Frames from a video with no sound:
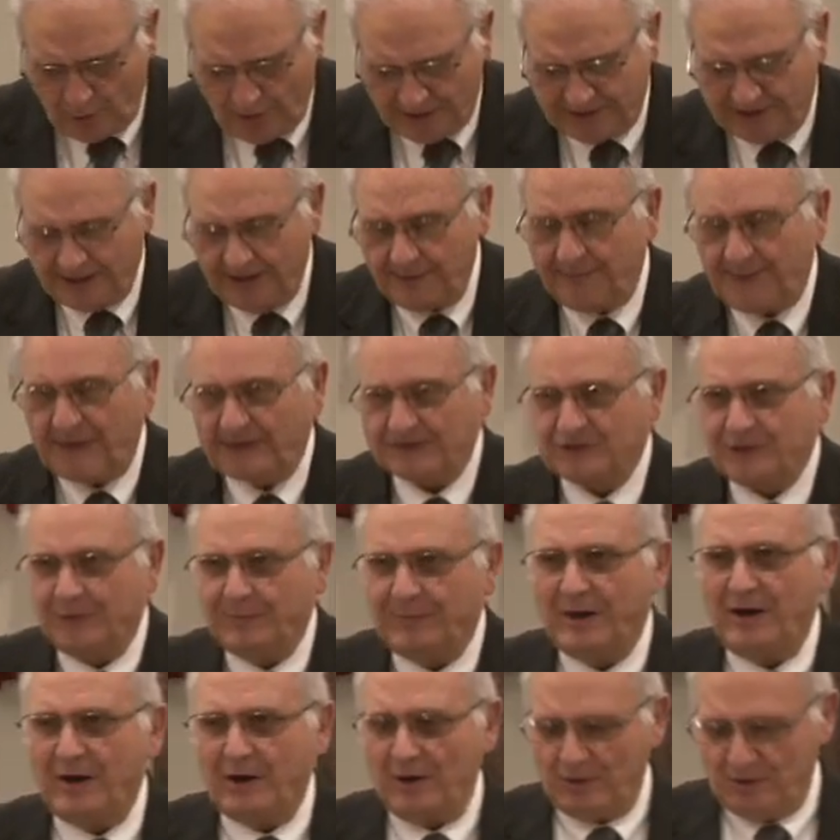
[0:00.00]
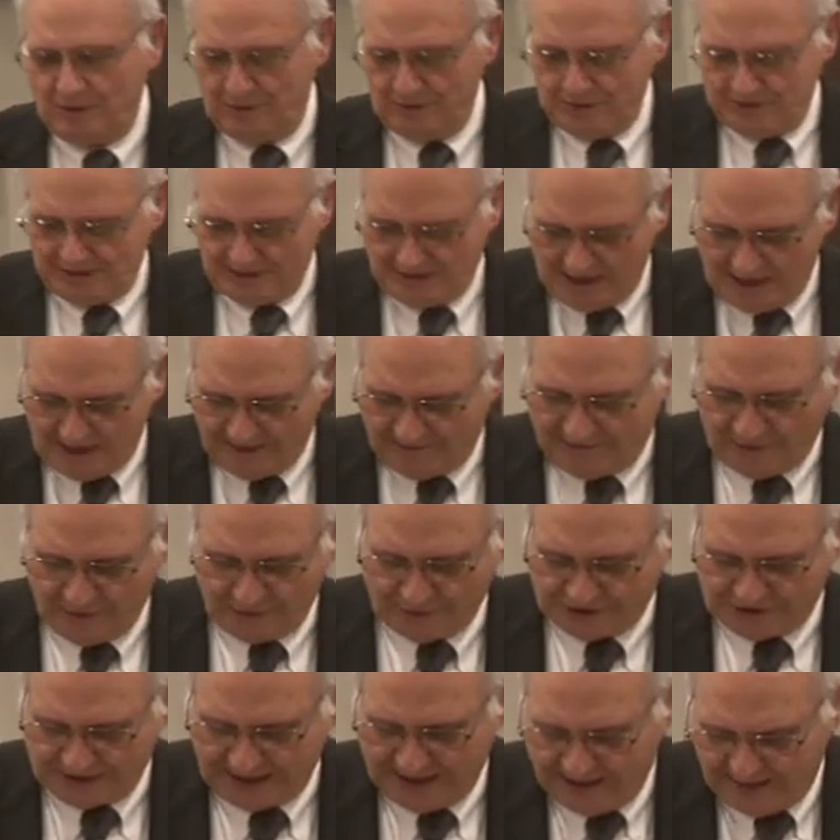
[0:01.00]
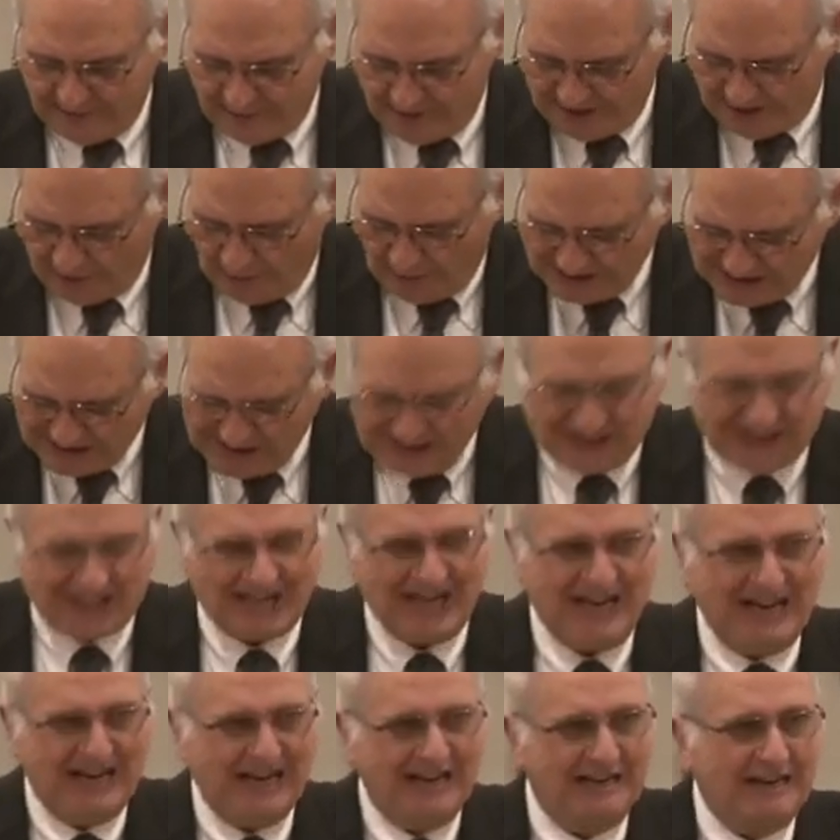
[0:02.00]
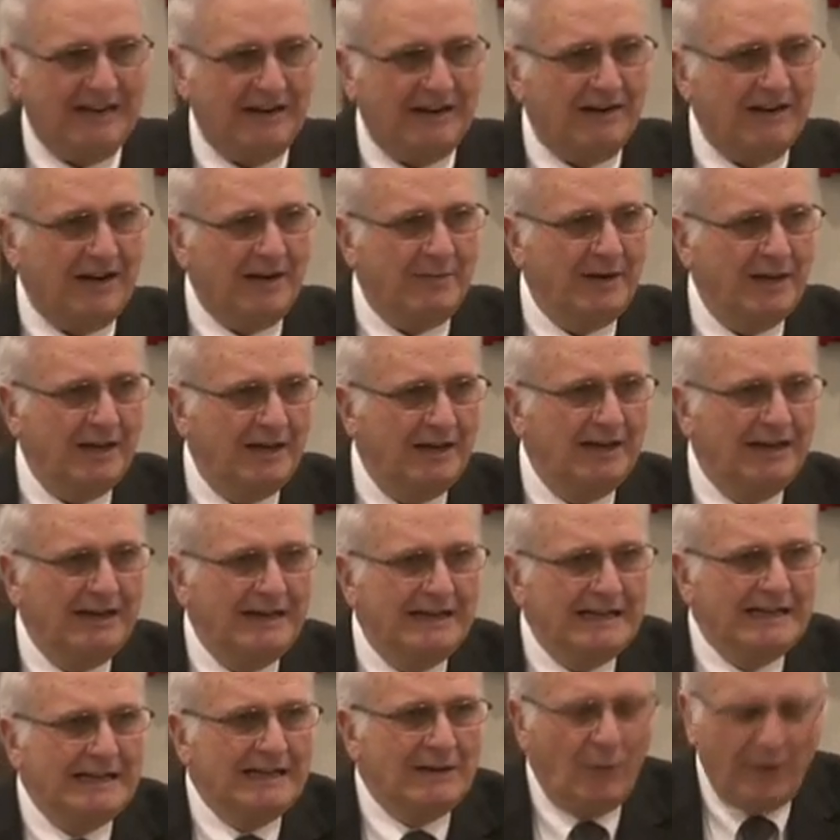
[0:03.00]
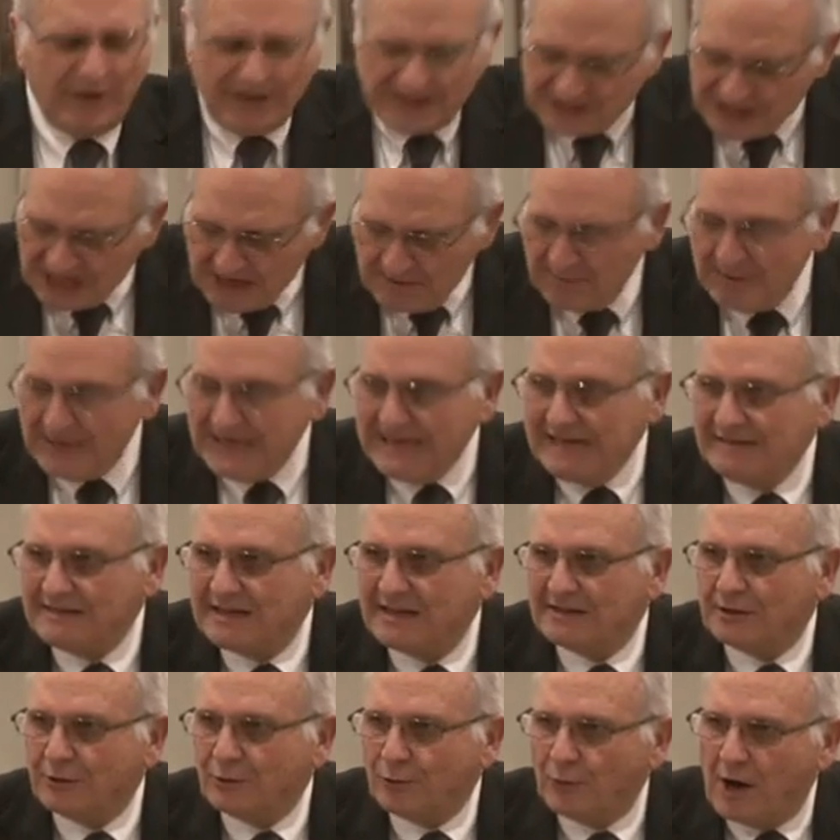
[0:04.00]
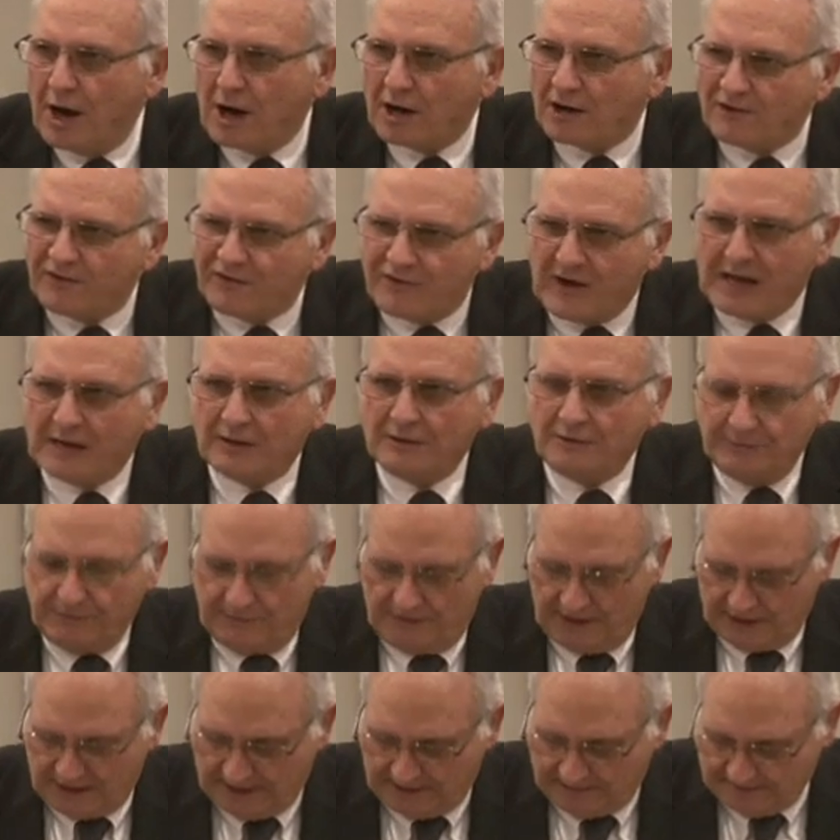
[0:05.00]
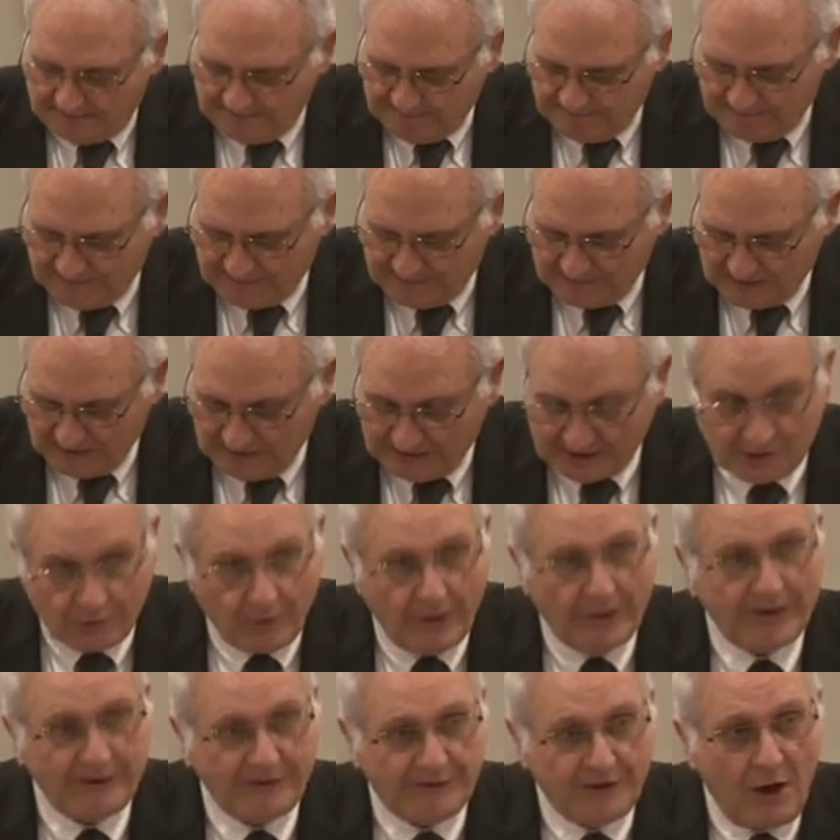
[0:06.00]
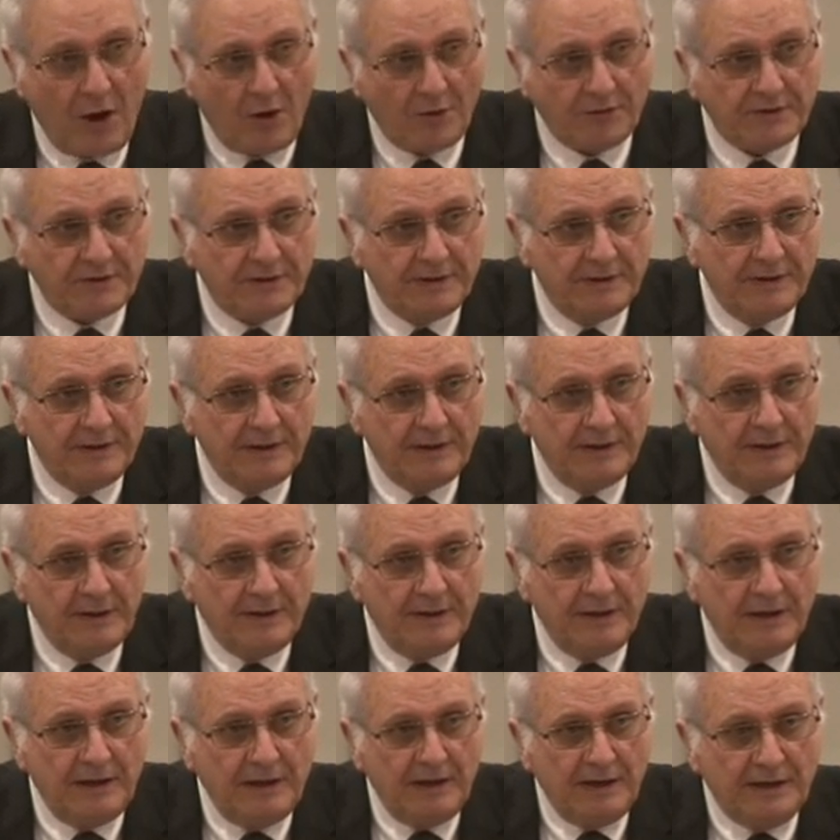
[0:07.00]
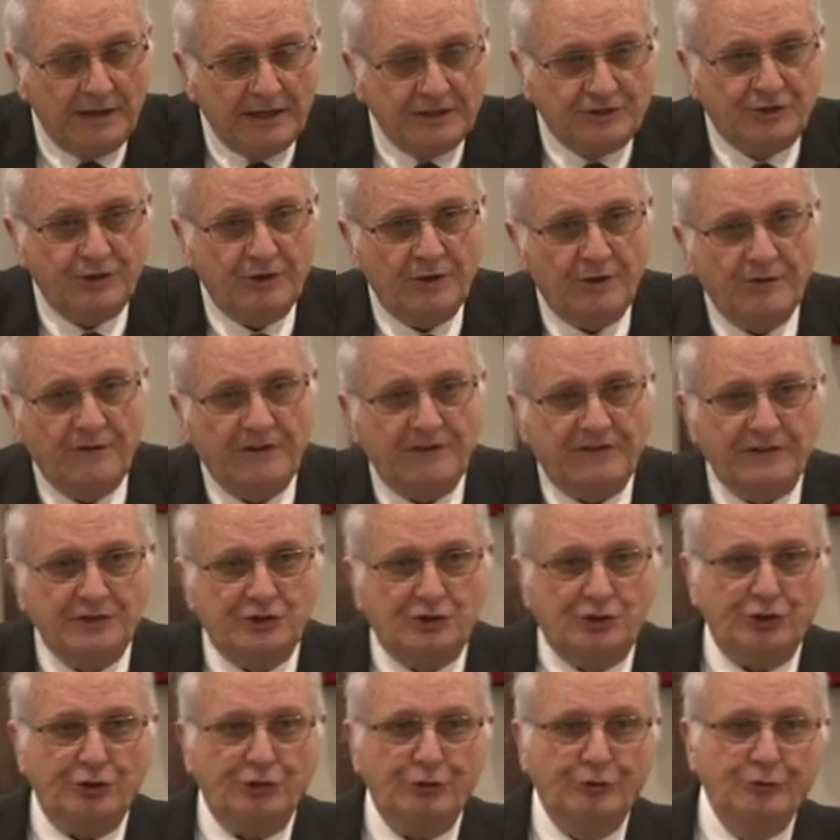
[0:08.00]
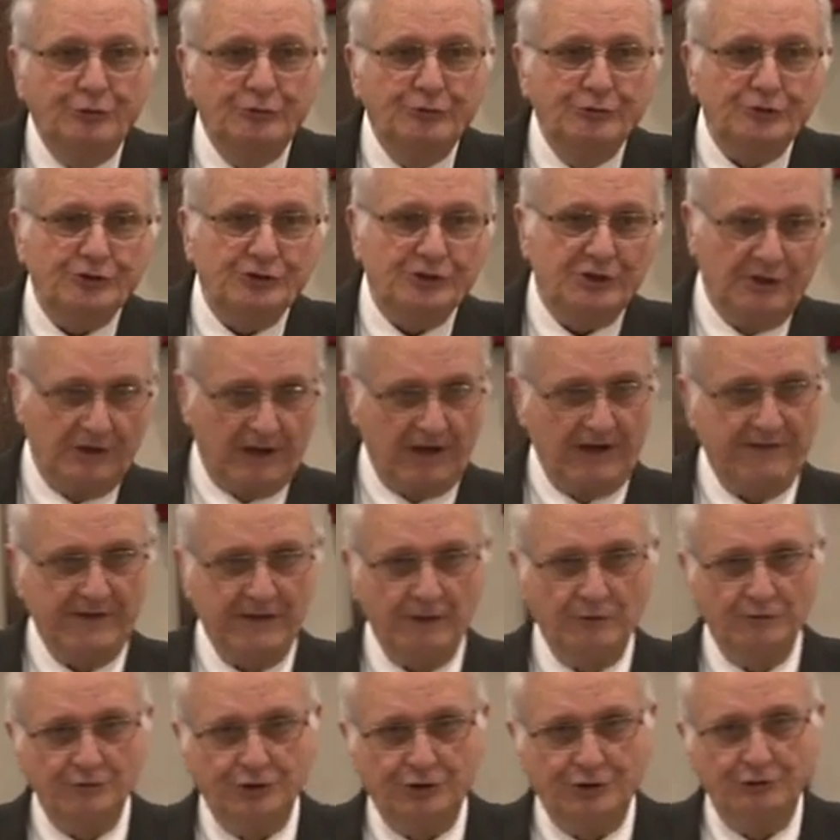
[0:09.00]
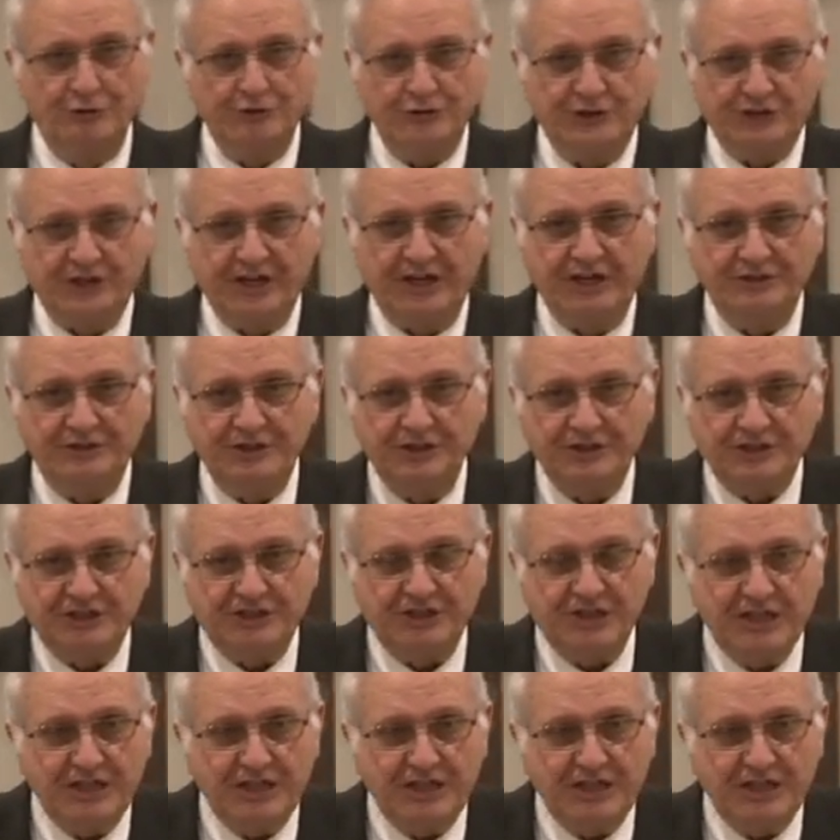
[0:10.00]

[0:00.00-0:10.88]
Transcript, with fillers: know what the Apostle Paul, a lot of folks say, well, now what's he saying here? I mean, what does he mean that the rock followed them? That's quite a thought. Did you know that the Jews, a lot of the old Jewish sages